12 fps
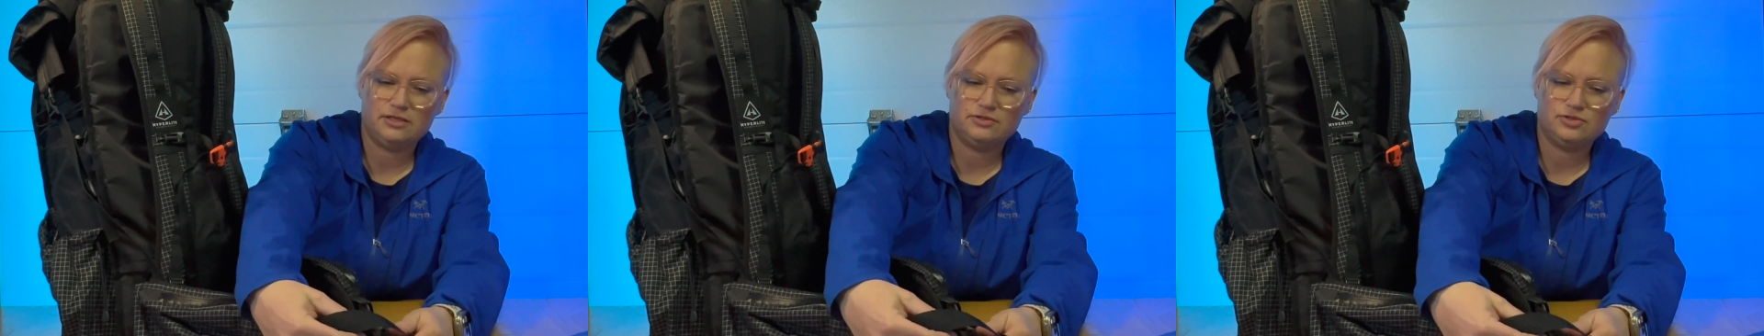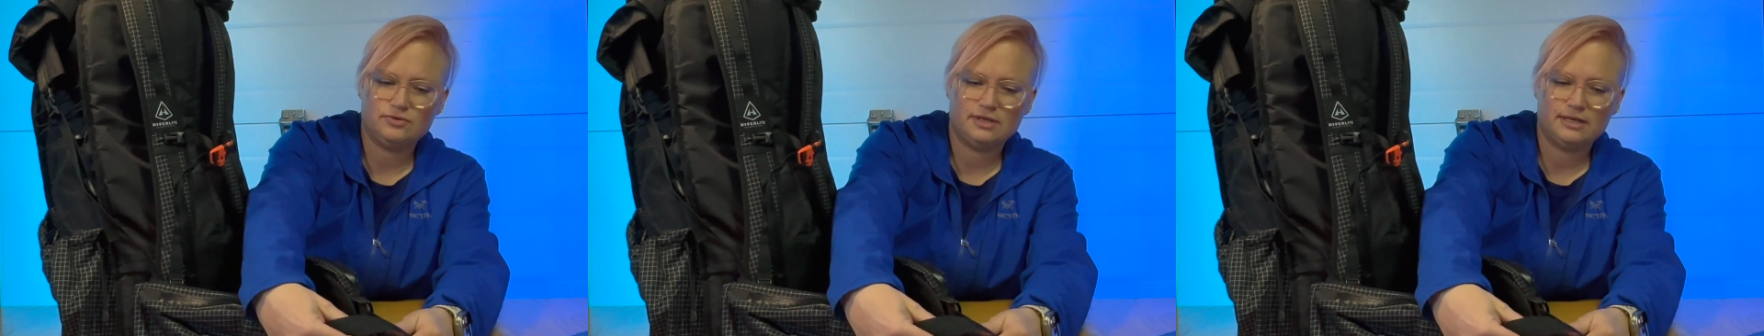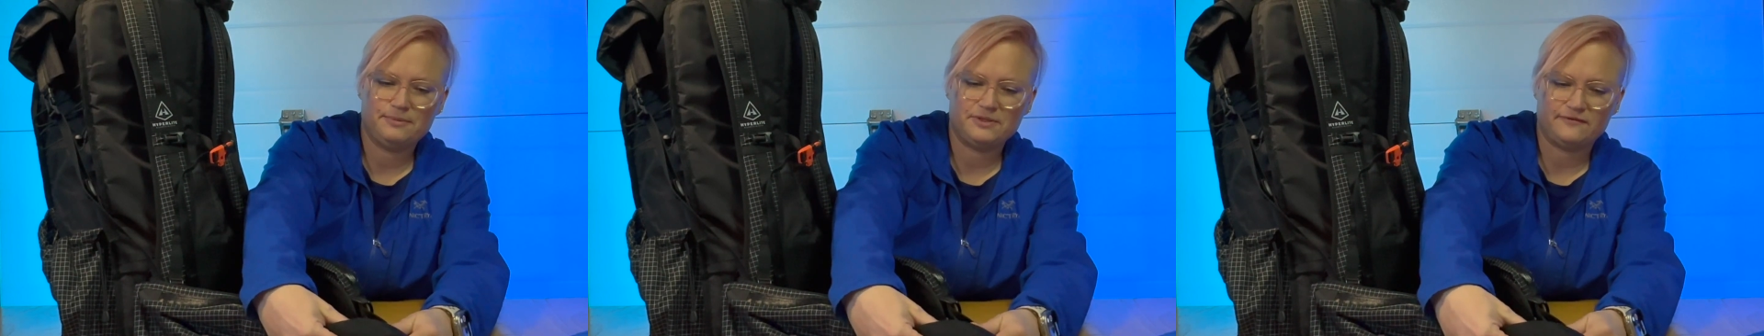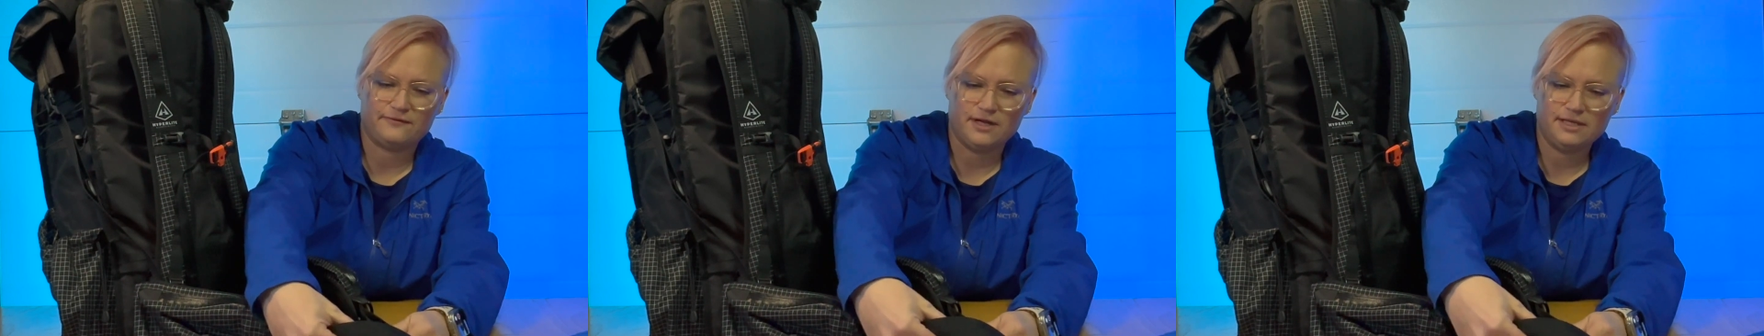you do it up at the
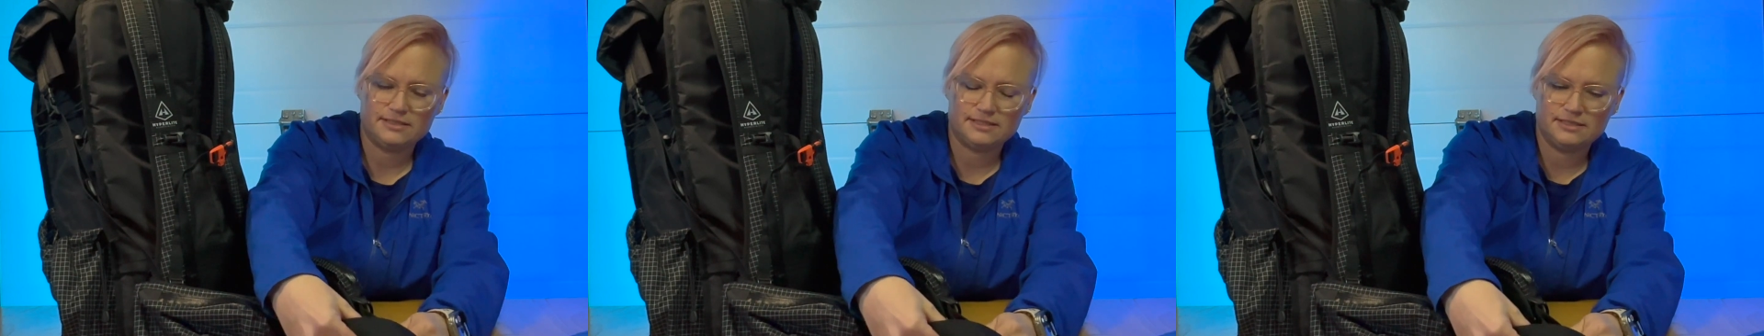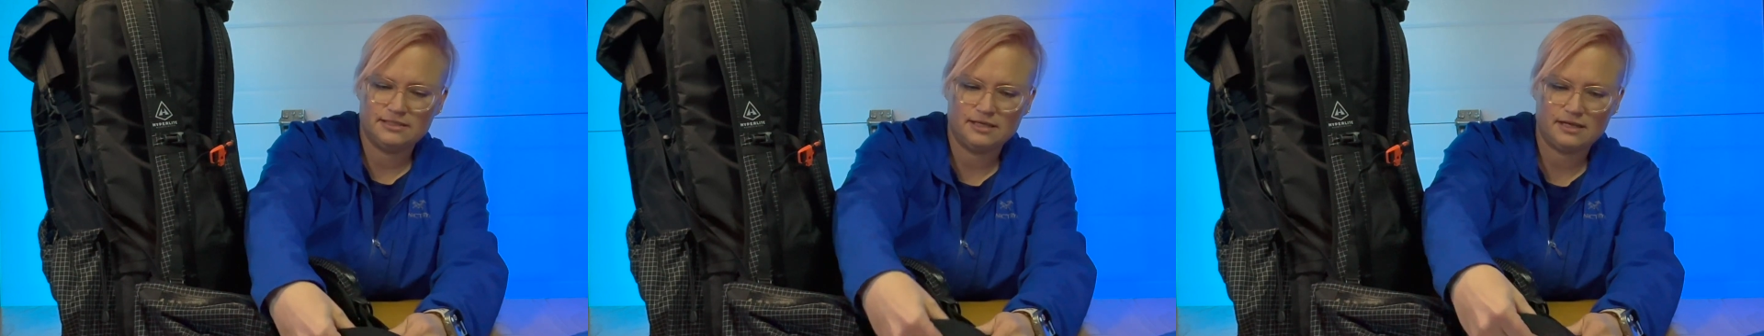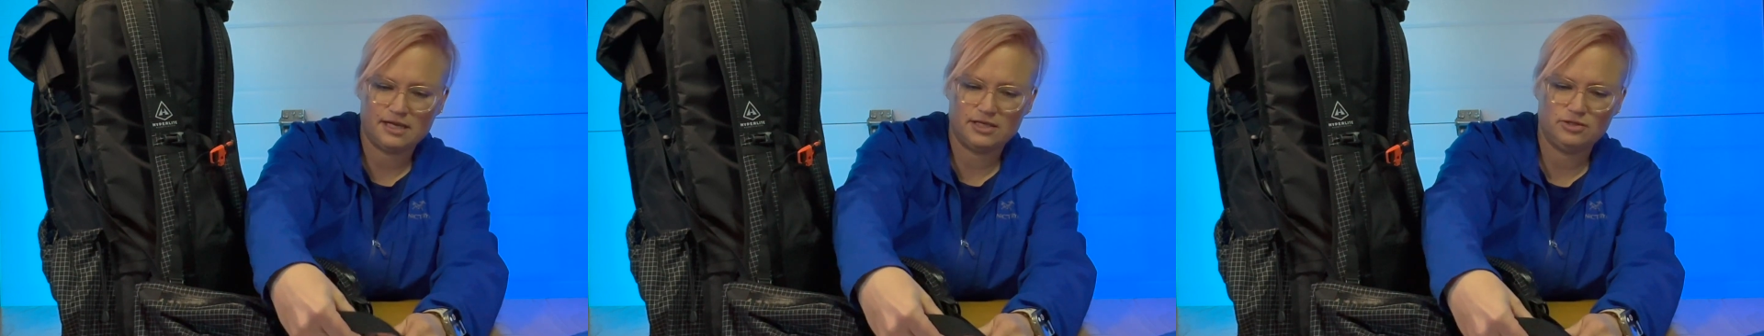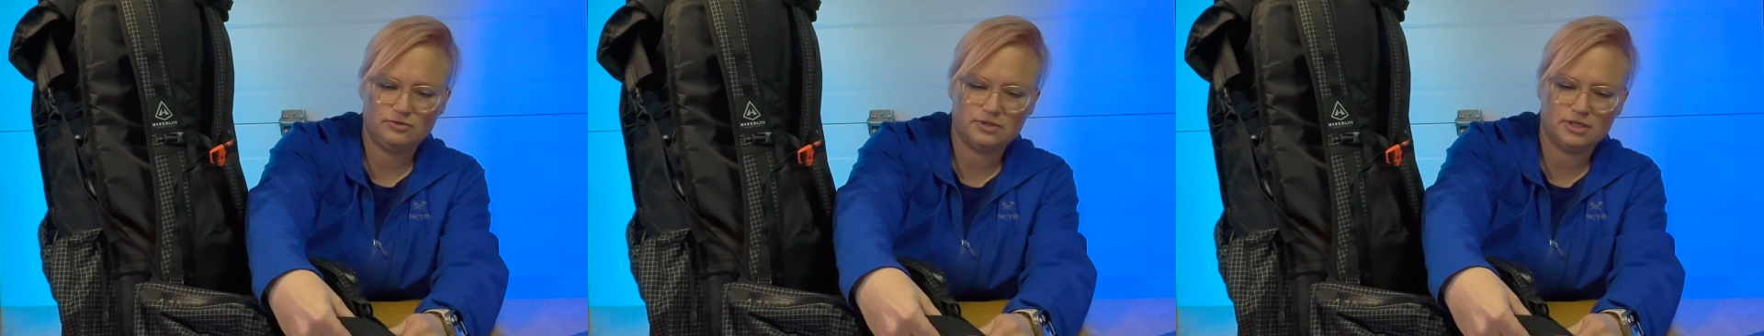front and
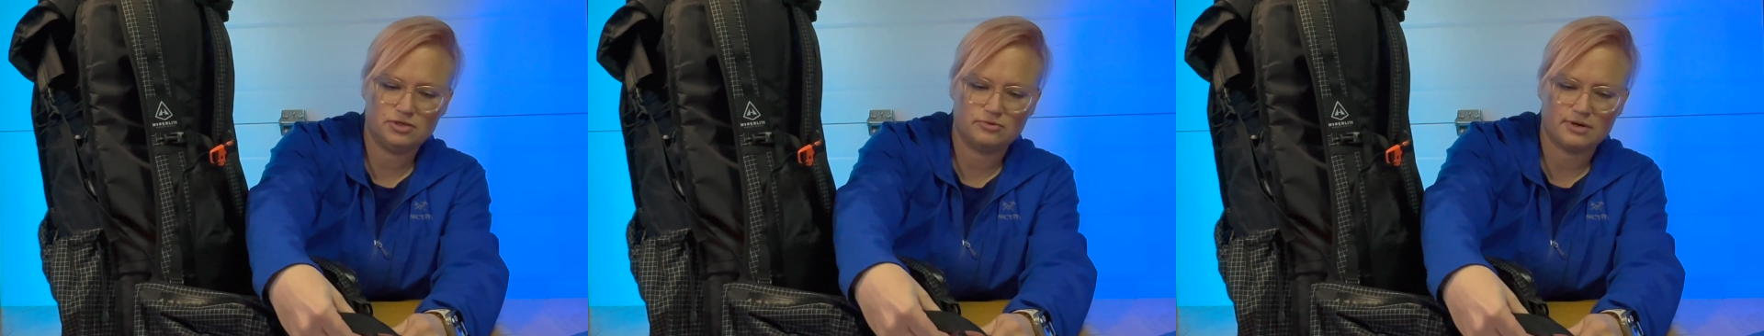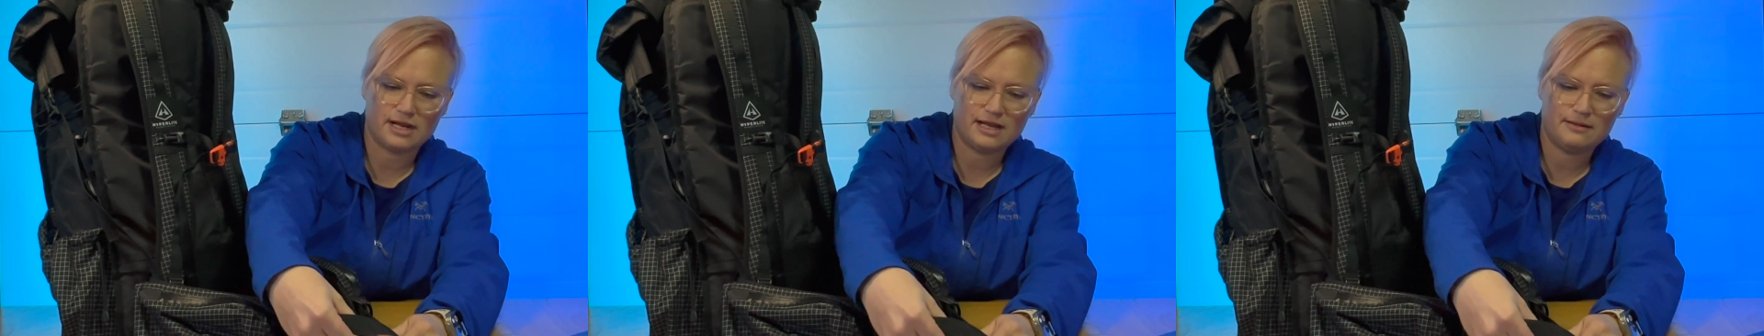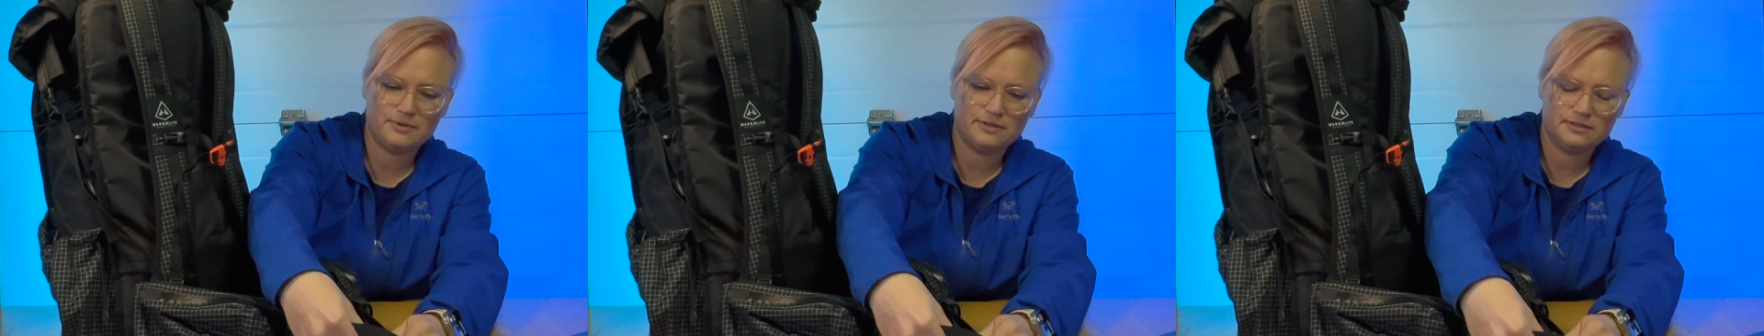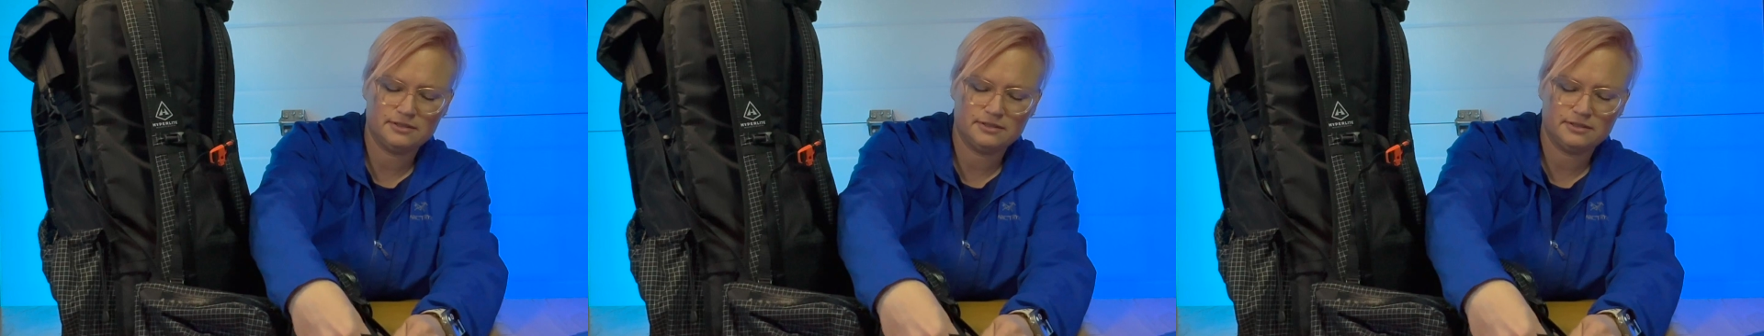you can grab